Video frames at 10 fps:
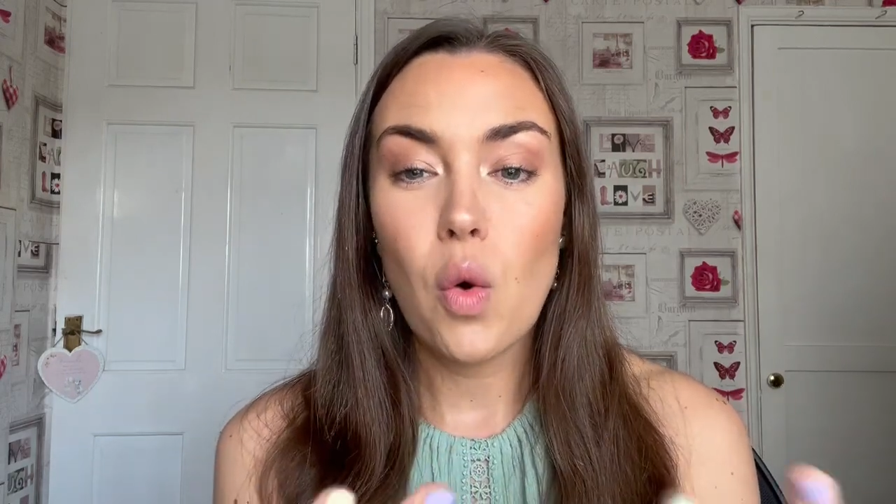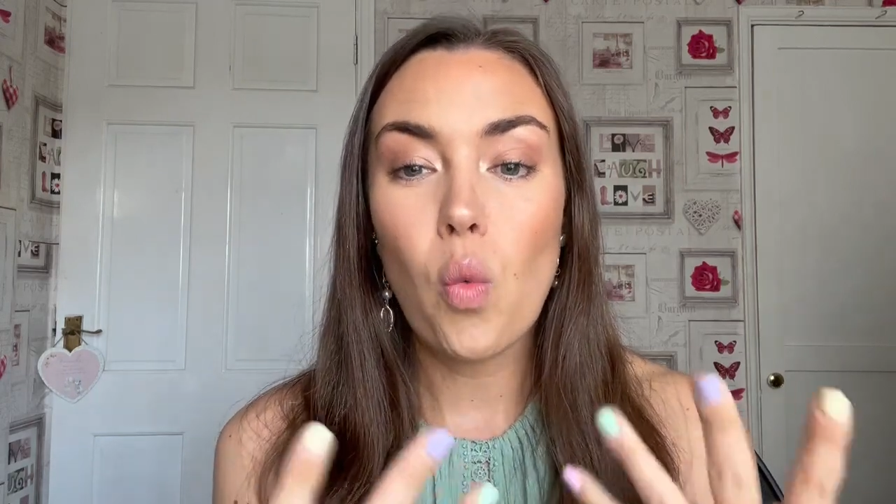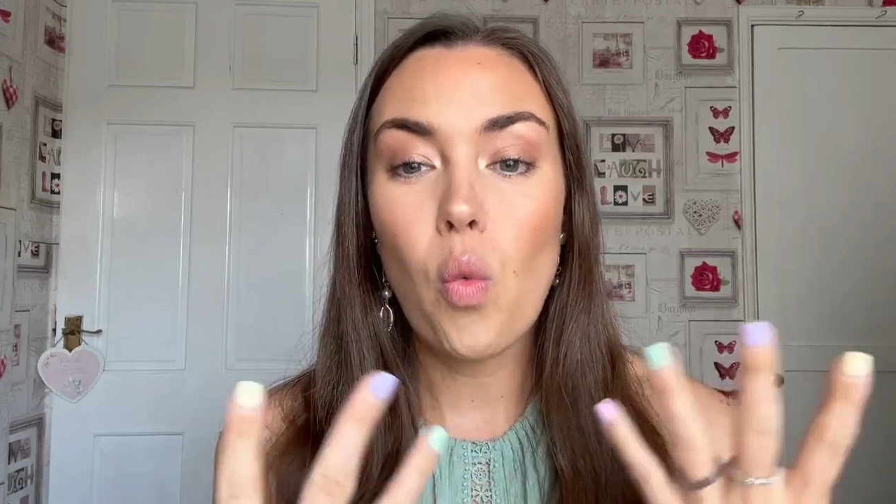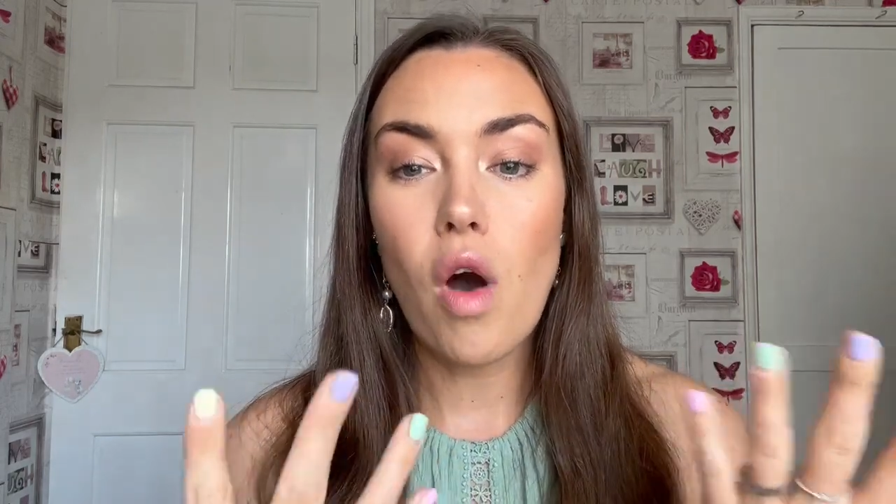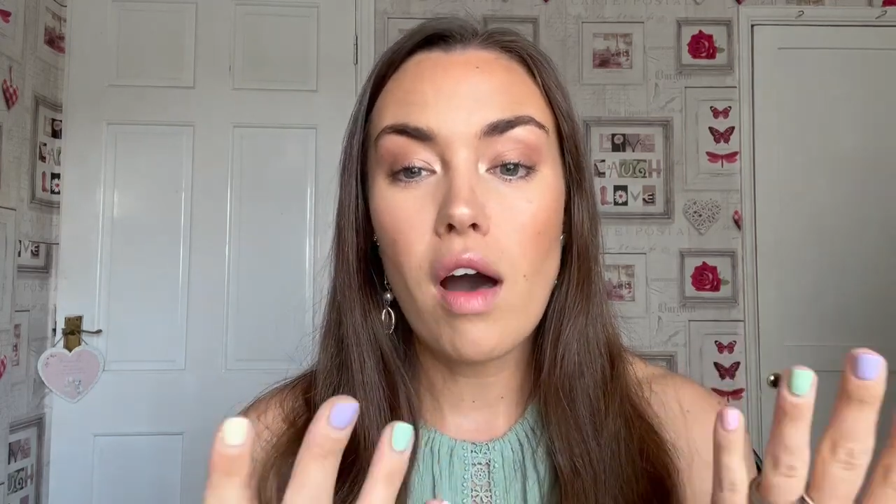
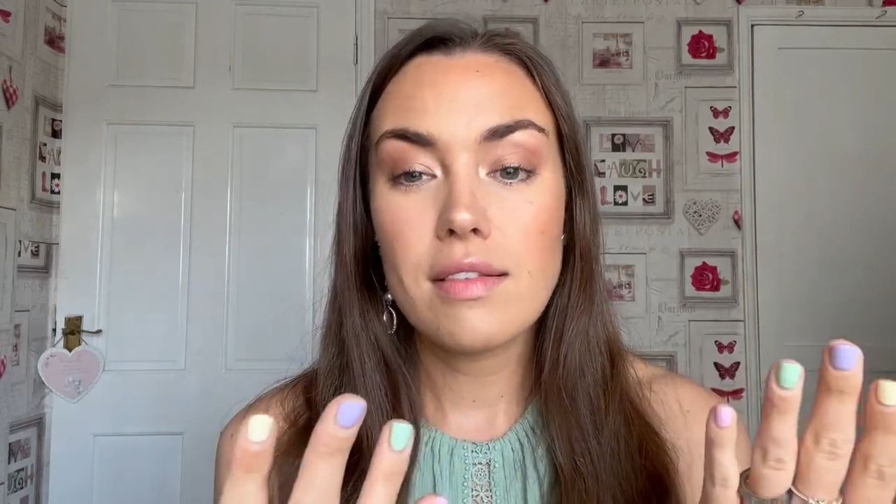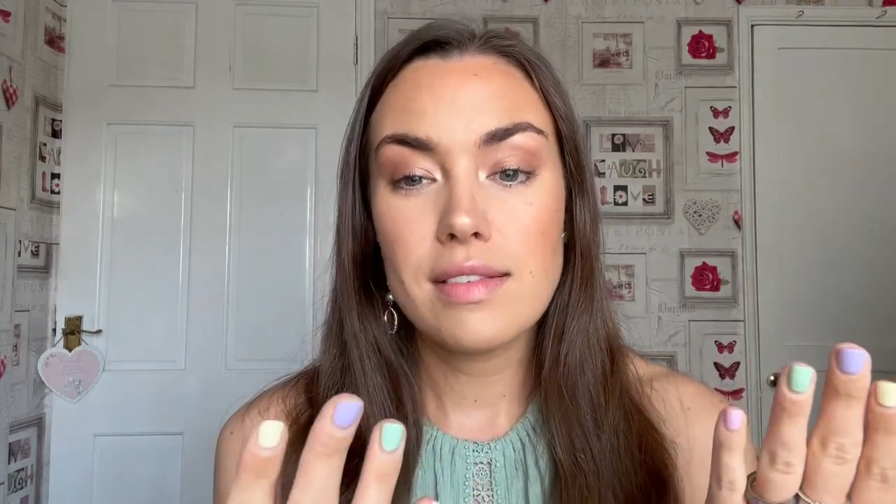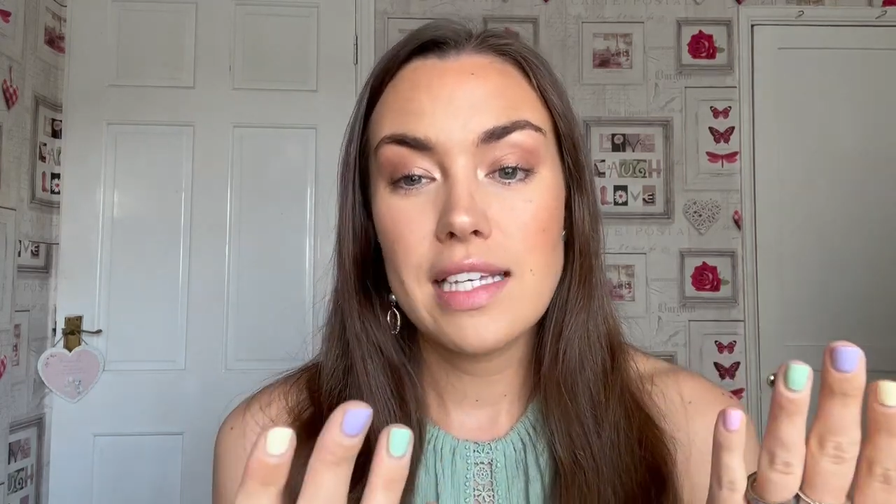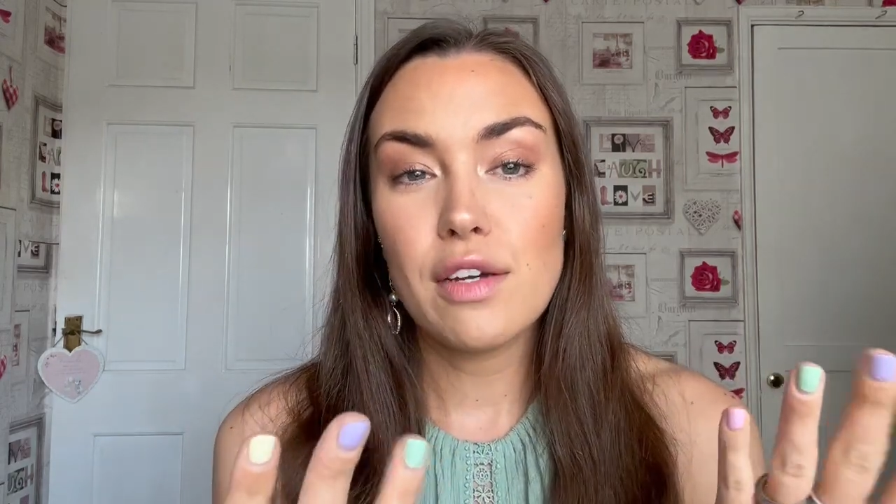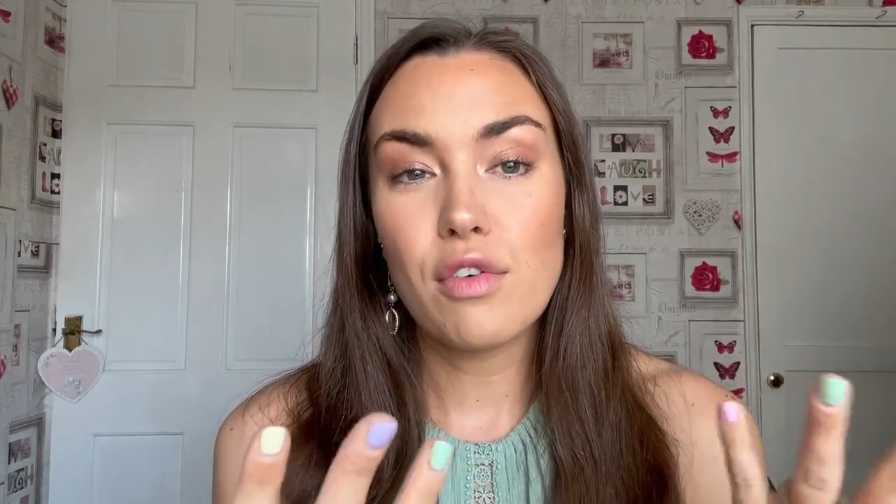what
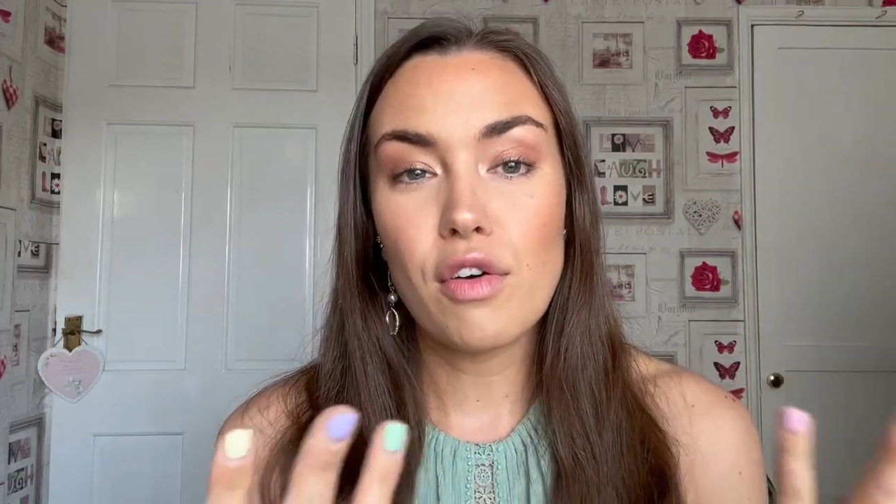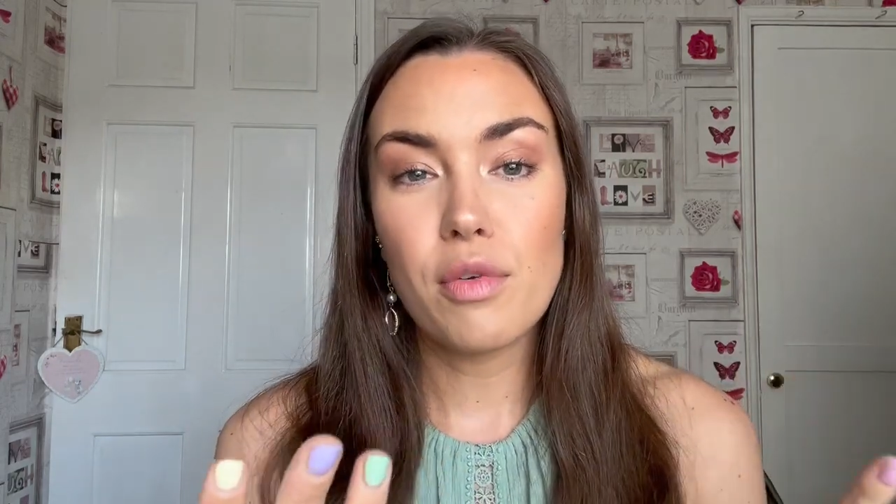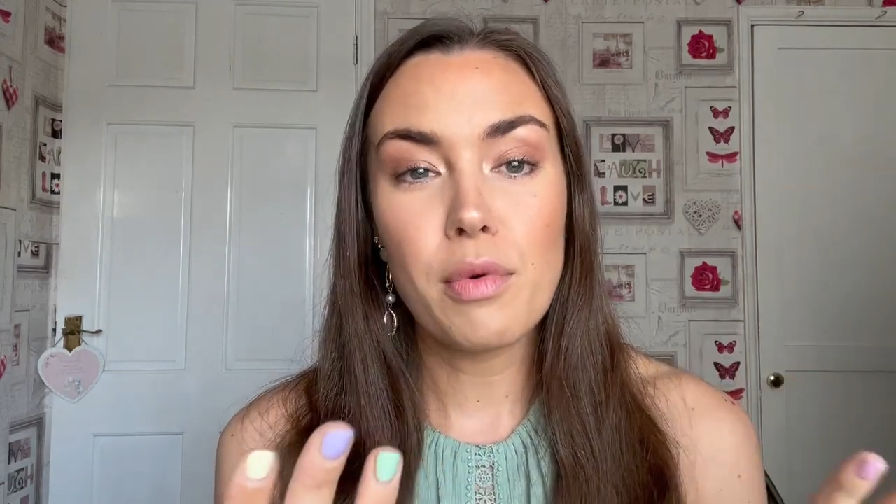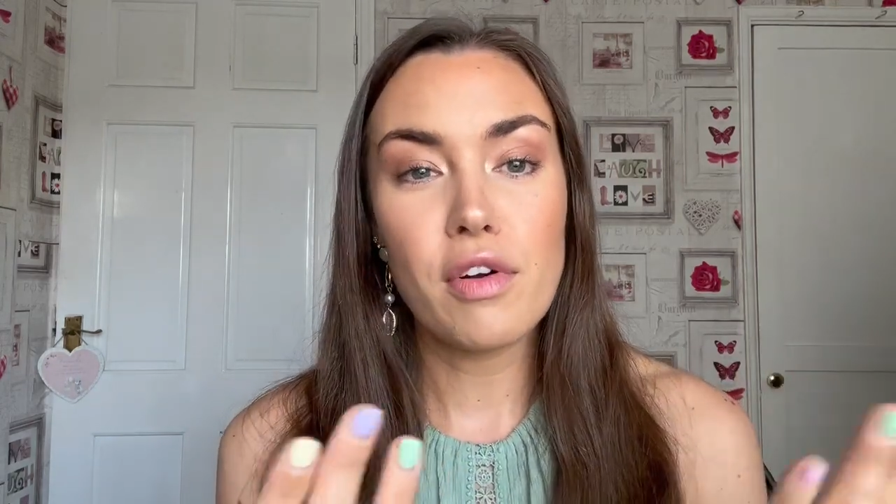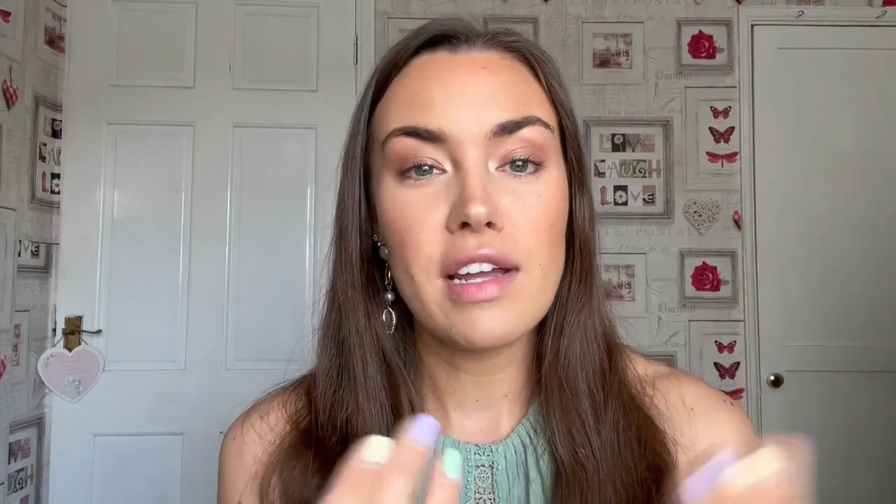the
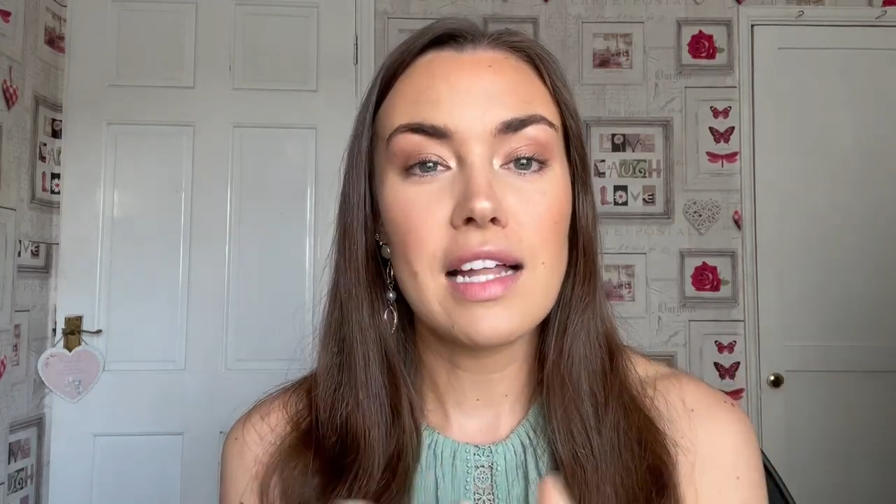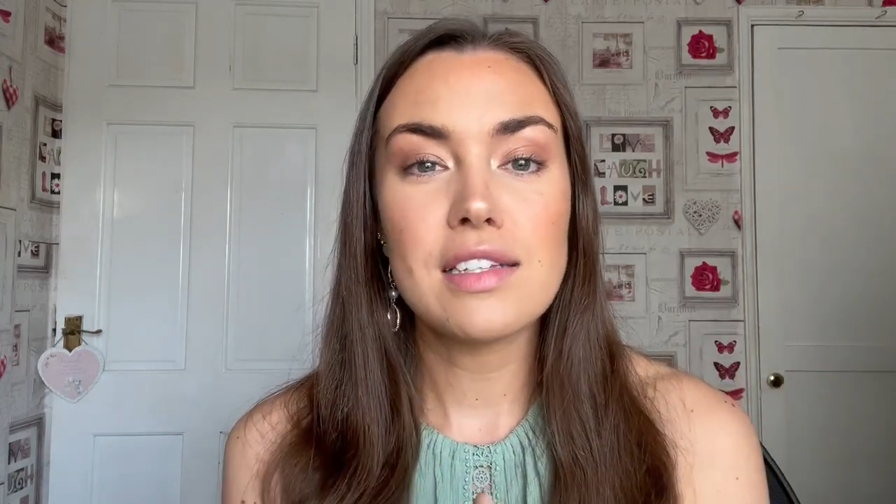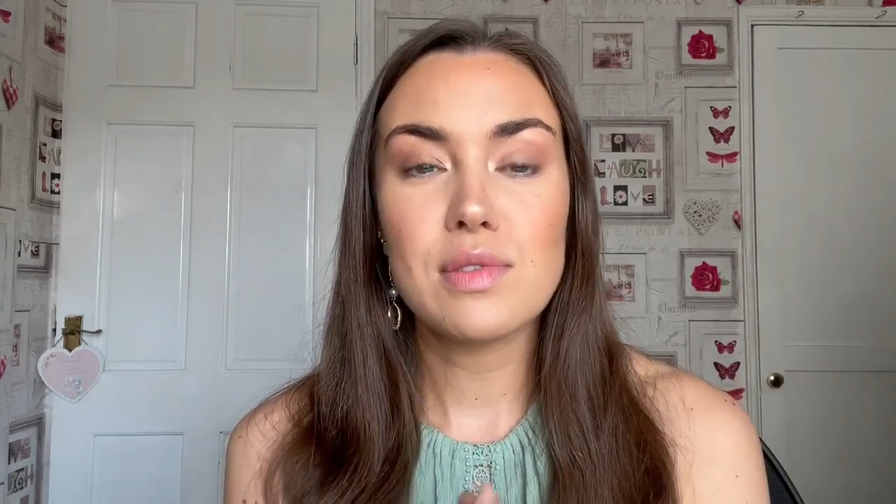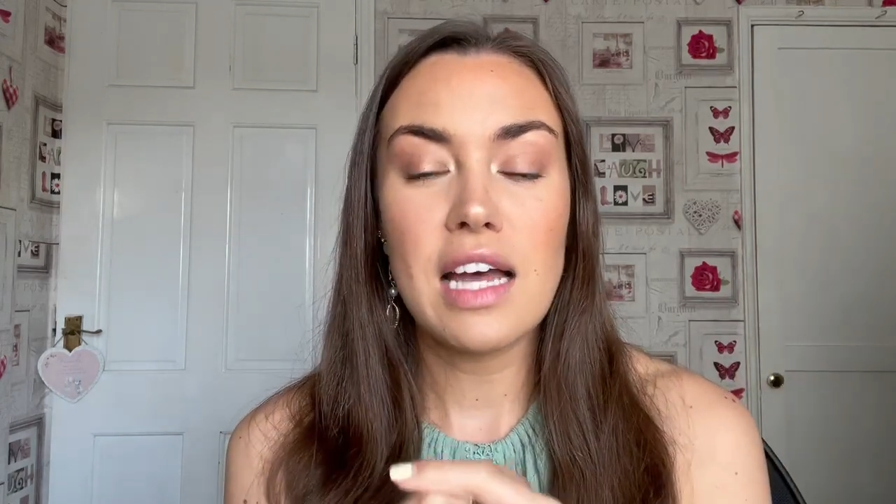Aurora Borealis